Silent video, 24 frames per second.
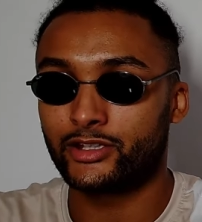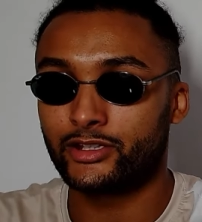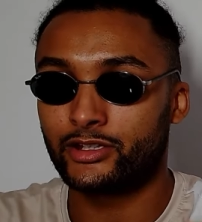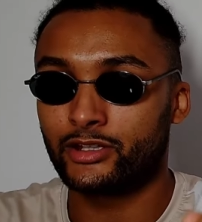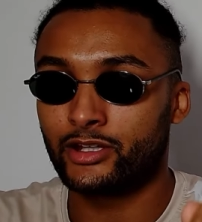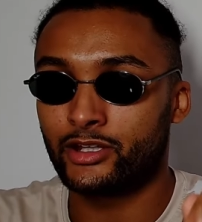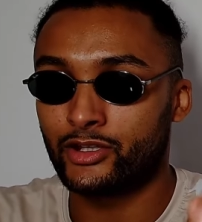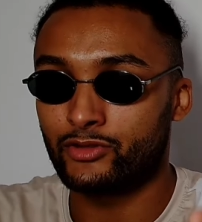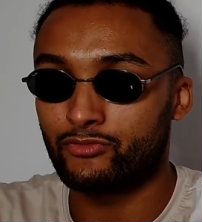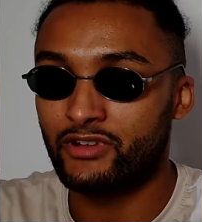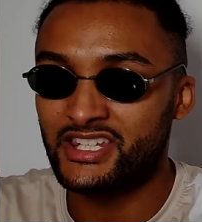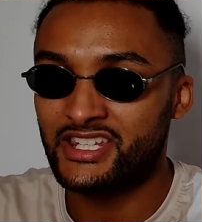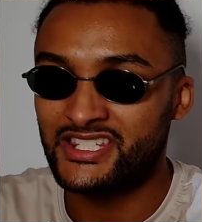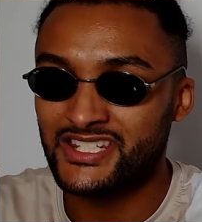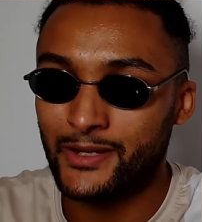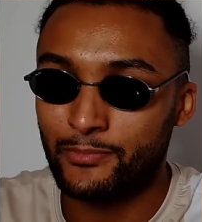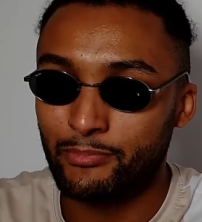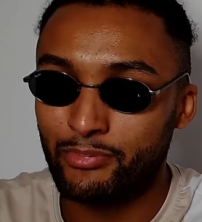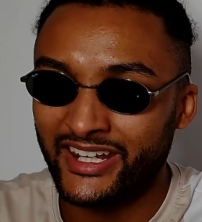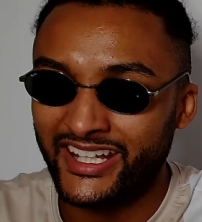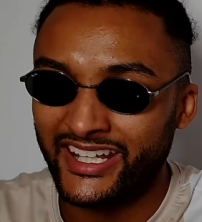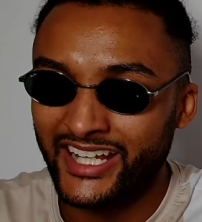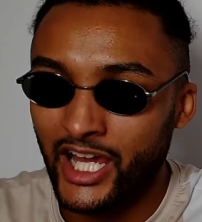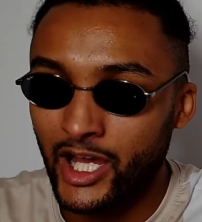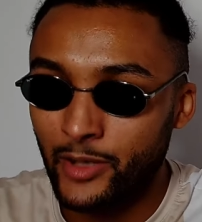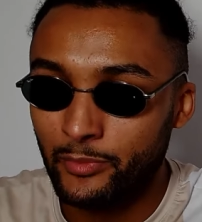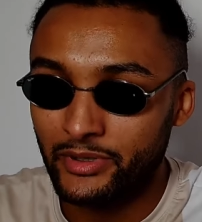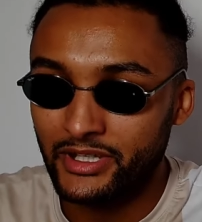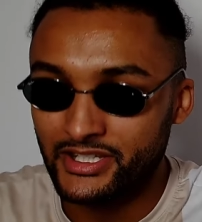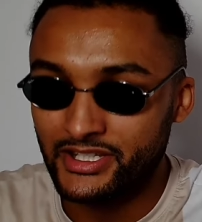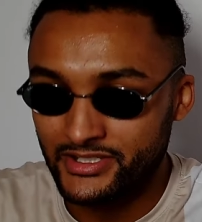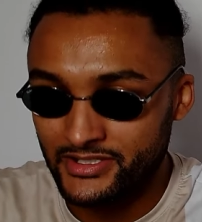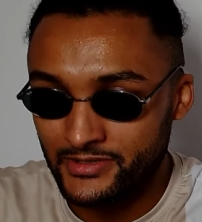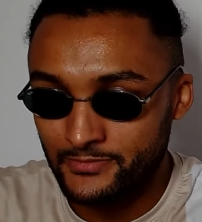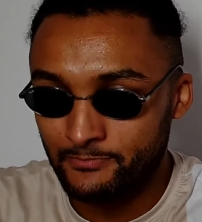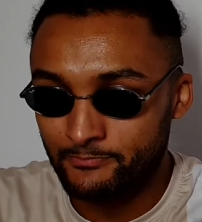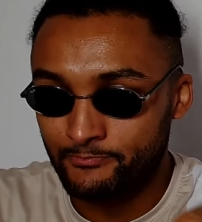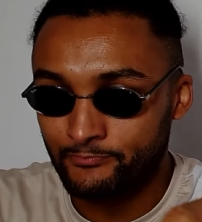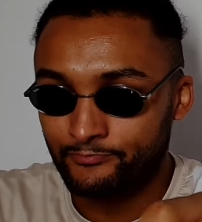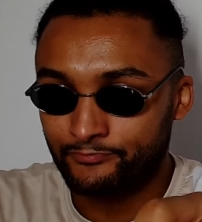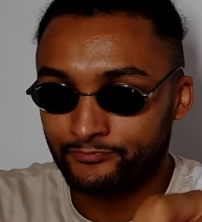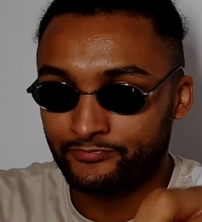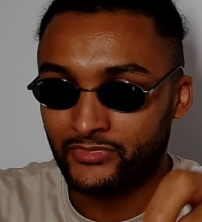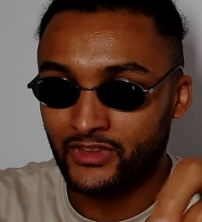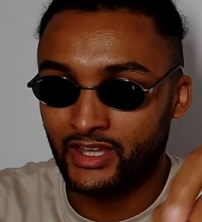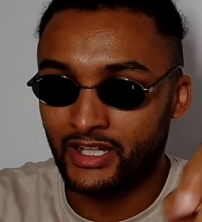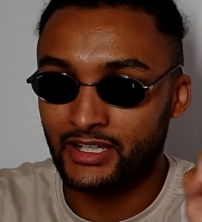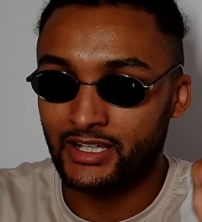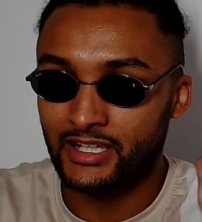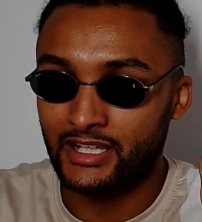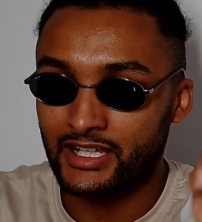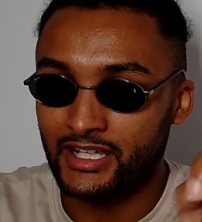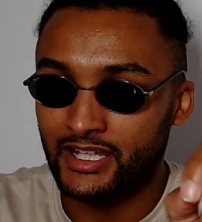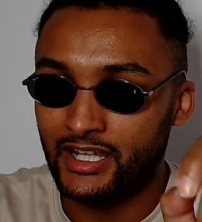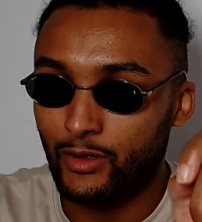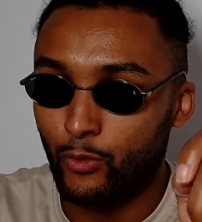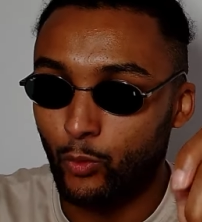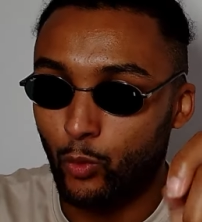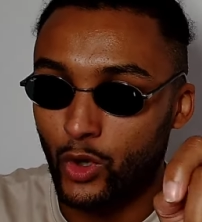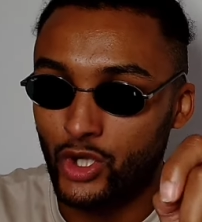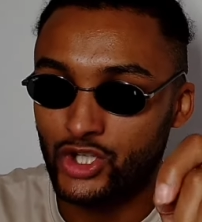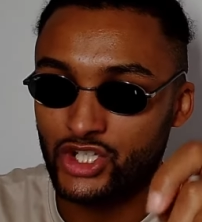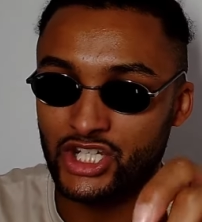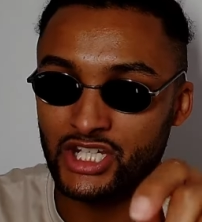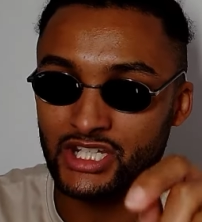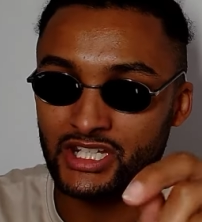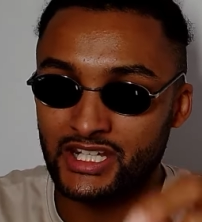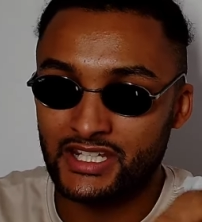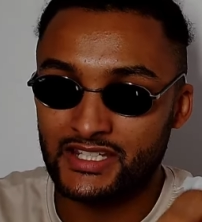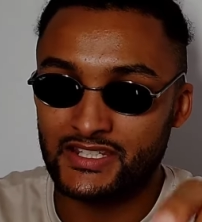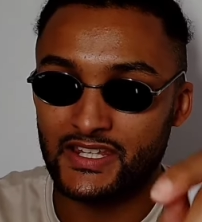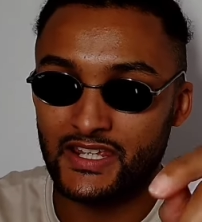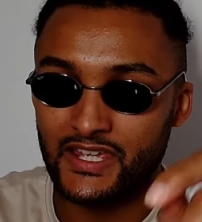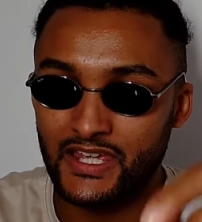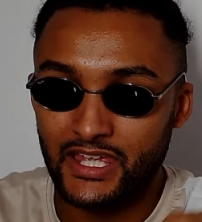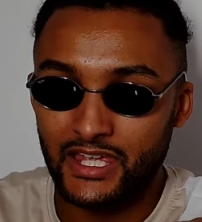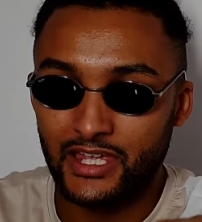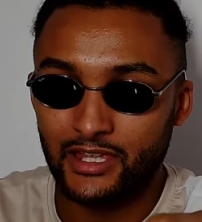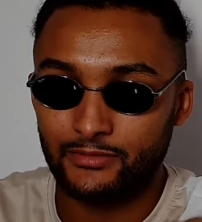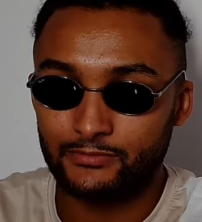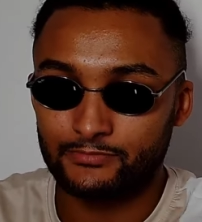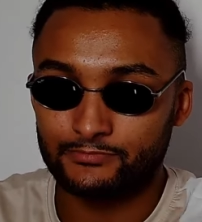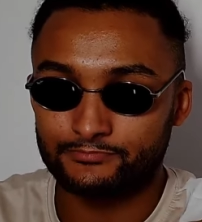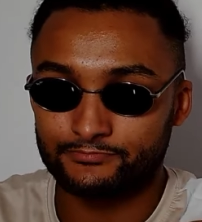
And the reason I bring that up is watching this here.